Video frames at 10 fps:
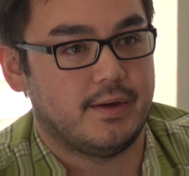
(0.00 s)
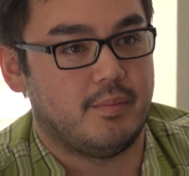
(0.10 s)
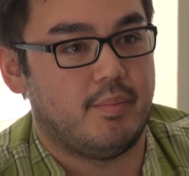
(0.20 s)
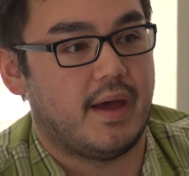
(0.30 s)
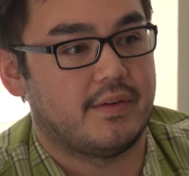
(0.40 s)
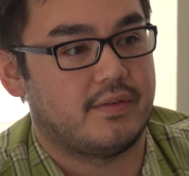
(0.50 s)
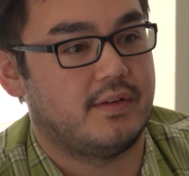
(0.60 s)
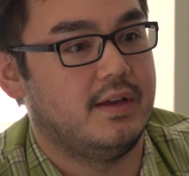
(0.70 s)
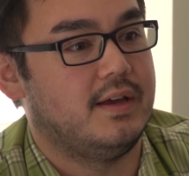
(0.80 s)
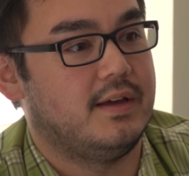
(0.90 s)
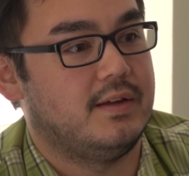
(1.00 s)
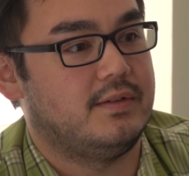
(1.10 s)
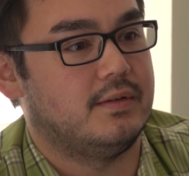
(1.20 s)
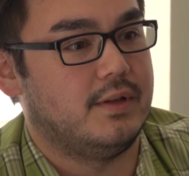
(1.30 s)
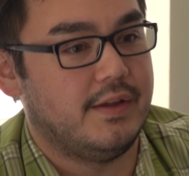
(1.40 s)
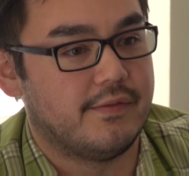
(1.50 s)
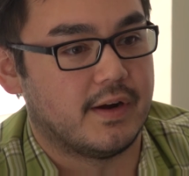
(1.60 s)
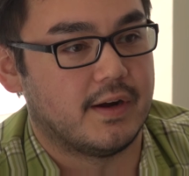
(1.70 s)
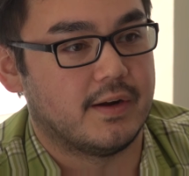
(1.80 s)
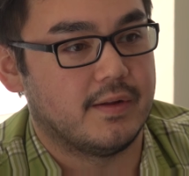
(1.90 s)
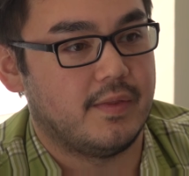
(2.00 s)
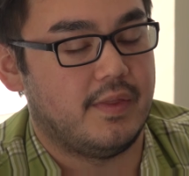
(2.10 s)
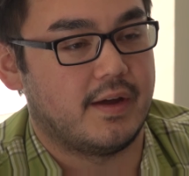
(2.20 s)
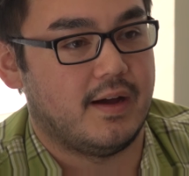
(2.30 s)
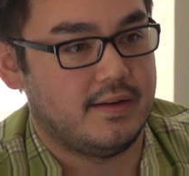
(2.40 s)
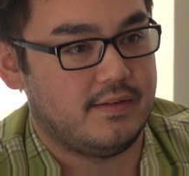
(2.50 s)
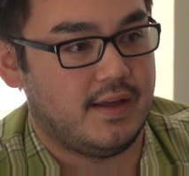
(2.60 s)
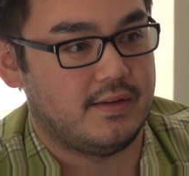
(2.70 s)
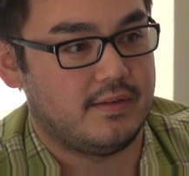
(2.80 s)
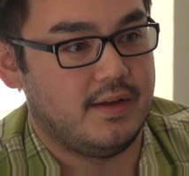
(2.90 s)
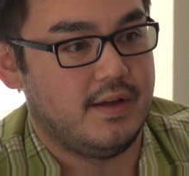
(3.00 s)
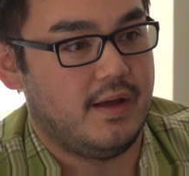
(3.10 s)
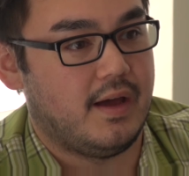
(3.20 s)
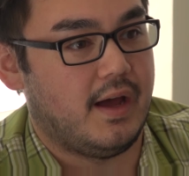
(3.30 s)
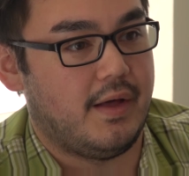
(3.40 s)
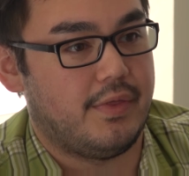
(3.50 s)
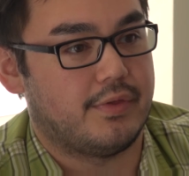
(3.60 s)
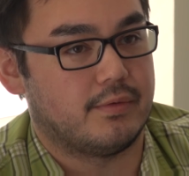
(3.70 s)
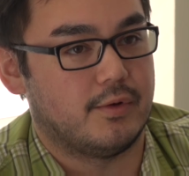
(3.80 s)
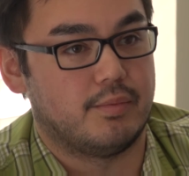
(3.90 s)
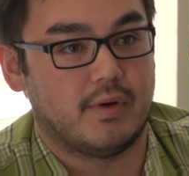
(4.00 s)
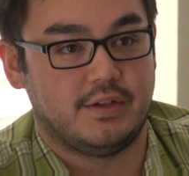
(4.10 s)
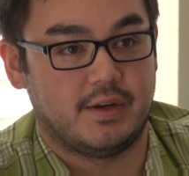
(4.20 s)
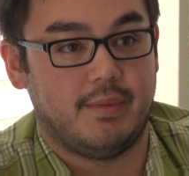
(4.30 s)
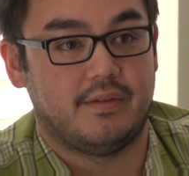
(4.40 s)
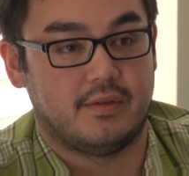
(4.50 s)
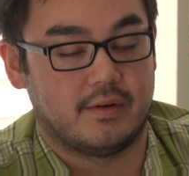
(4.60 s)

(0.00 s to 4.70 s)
could best deliver the content uh, through project-based